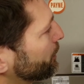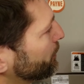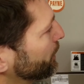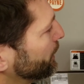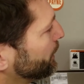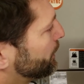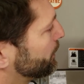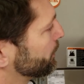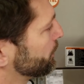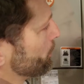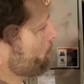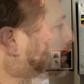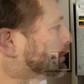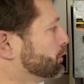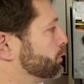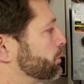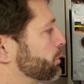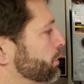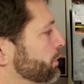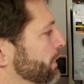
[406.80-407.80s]
right here,
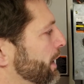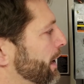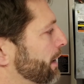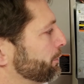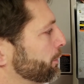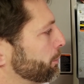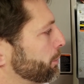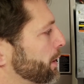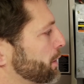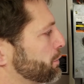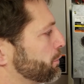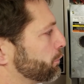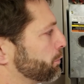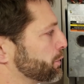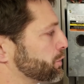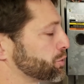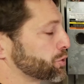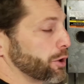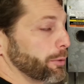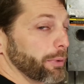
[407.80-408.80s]
you could have the pressure
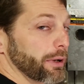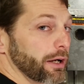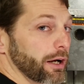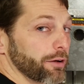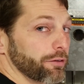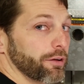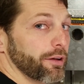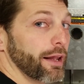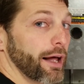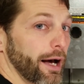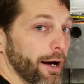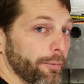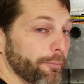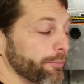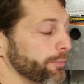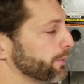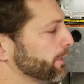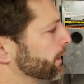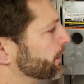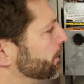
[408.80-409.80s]
switch tripping because of that.
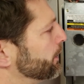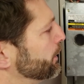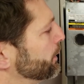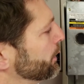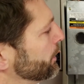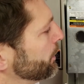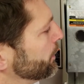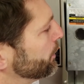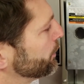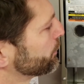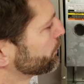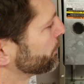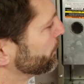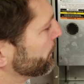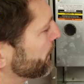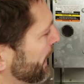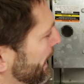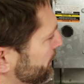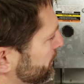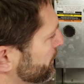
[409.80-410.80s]
So
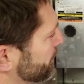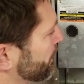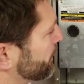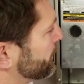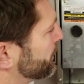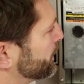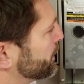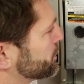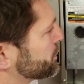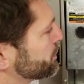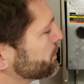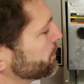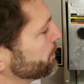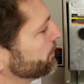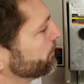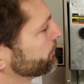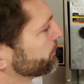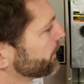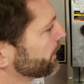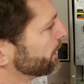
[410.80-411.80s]
that's another issue.
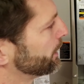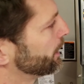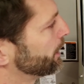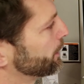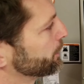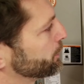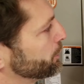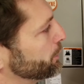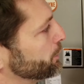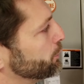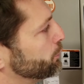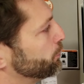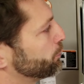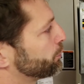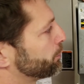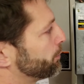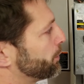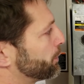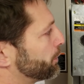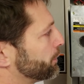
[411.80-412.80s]
Your
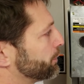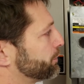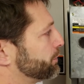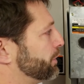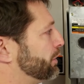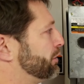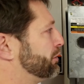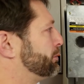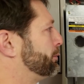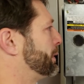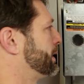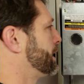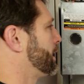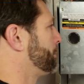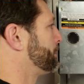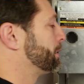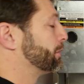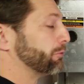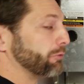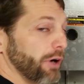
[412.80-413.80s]
inducer motor itself may
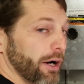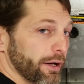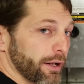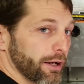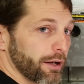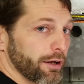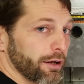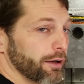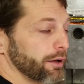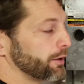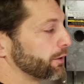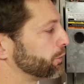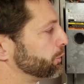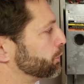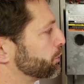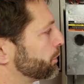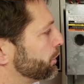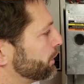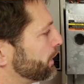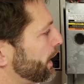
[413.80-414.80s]
not be running. You
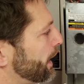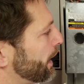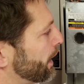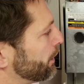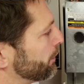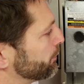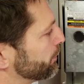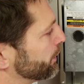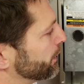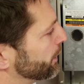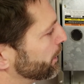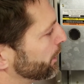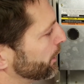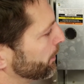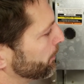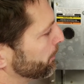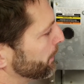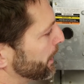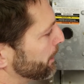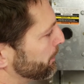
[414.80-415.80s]
could have
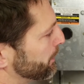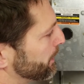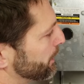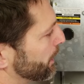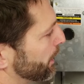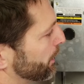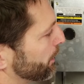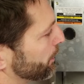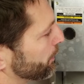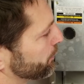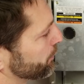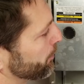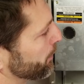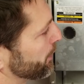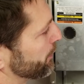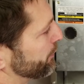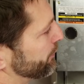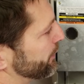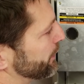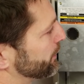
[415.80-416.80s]
maybe some of
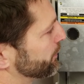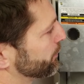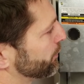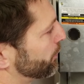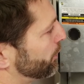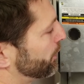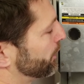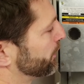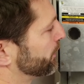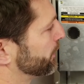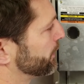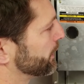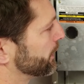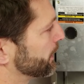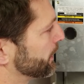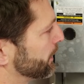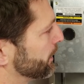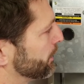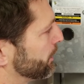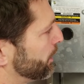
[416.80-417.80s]
the fins on
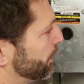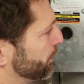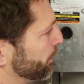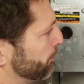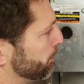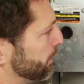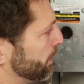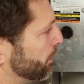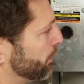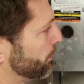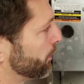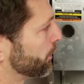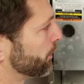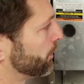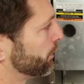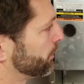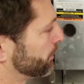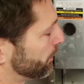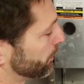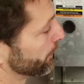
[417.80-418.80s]
the
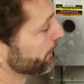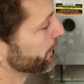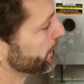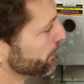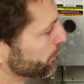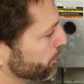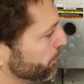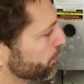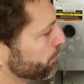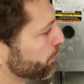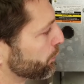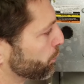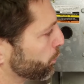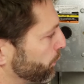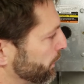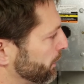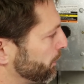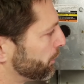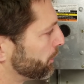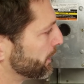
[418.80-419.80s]
blower or the inducer
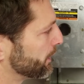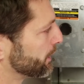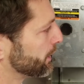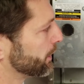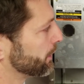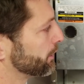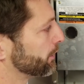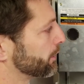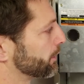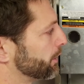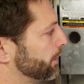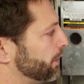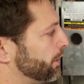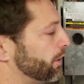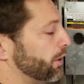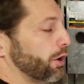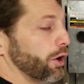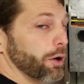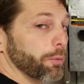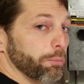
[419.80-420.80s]
wheel in here
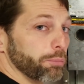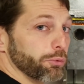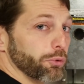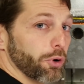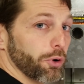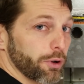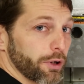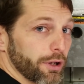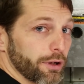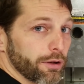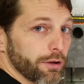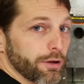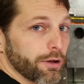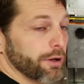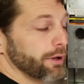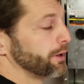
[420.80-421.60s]
are broken,